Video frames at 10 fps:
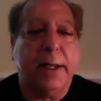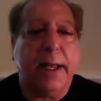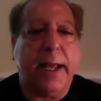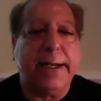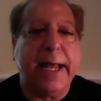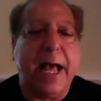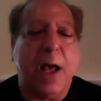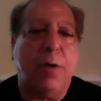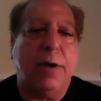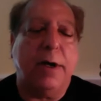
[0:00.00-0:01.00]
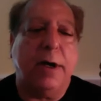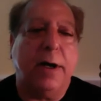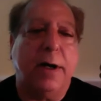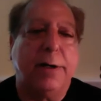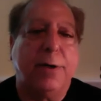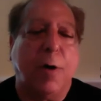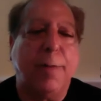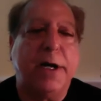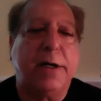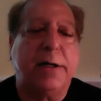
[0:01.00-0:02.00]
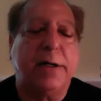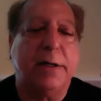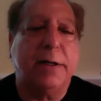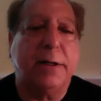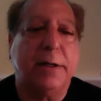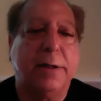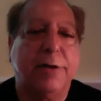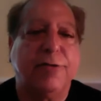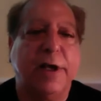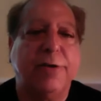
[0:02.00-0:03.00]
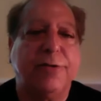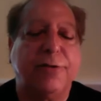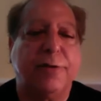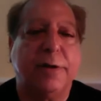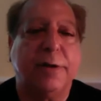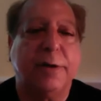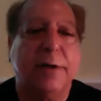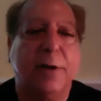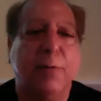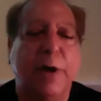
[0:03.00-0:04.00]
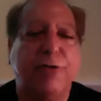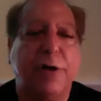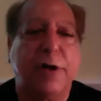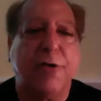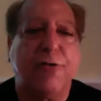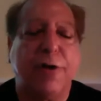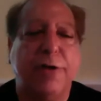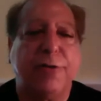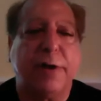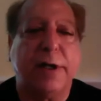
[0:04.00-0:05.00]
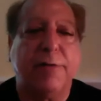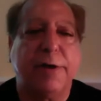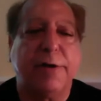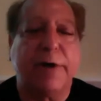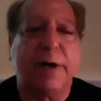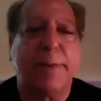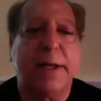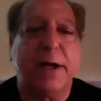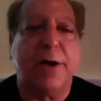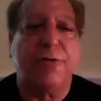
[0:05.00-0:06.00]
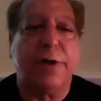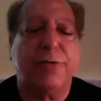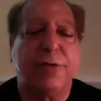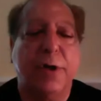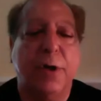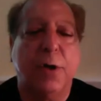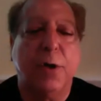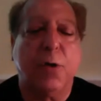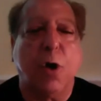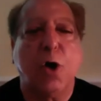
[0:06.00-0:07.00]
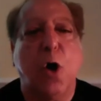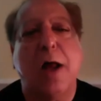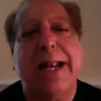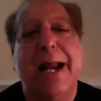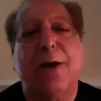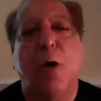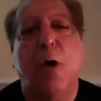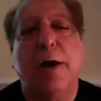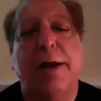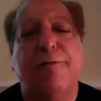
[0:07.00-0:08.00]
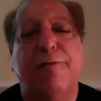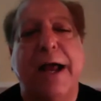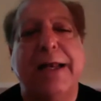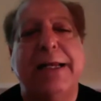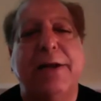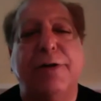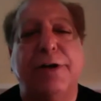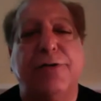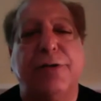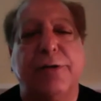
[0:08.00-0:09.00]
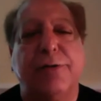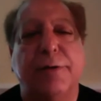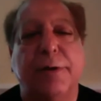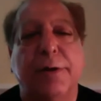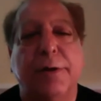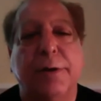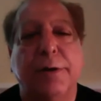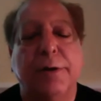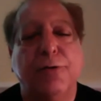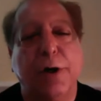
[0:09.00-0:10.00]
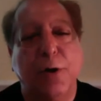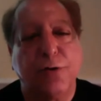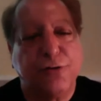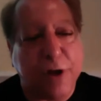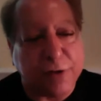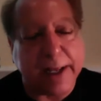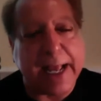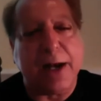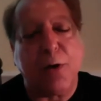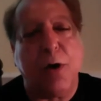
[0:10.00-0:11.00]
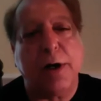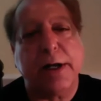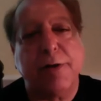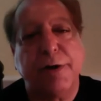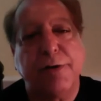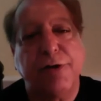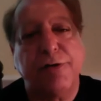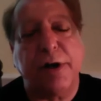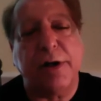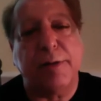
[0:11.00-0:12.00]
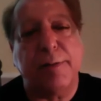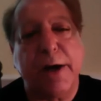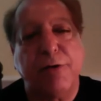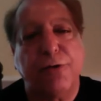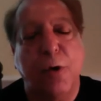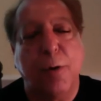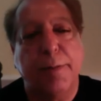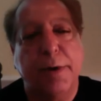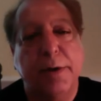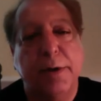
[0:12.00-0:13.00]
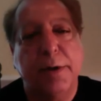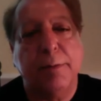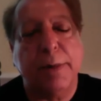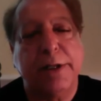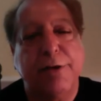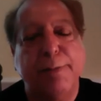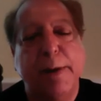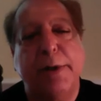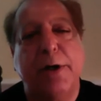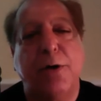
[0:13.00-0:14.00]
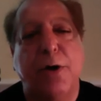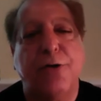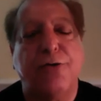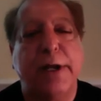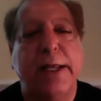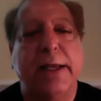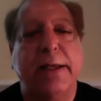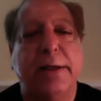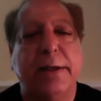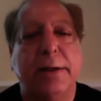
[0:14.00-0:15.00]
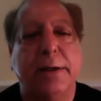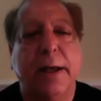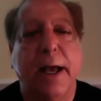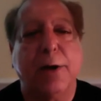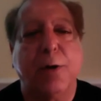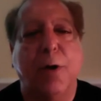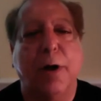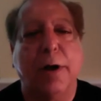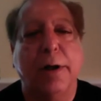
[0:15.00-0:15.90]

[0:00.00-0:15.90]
and now a dominant disease in Western countries and even developing countries called non-alcoholic fatty liver disease. So it looks just like alcoholic liver disease under the microscope, but these people are not drinking alcohol.